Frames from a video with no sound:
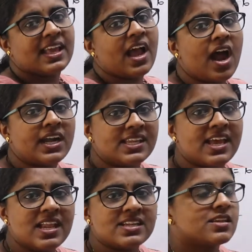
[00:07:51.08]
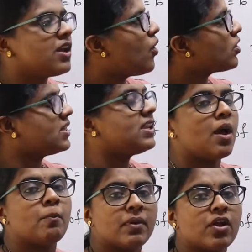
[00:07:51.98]
cardinality or the
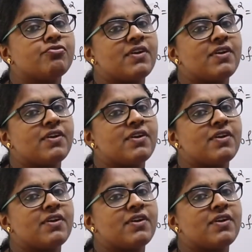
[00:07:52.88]
number of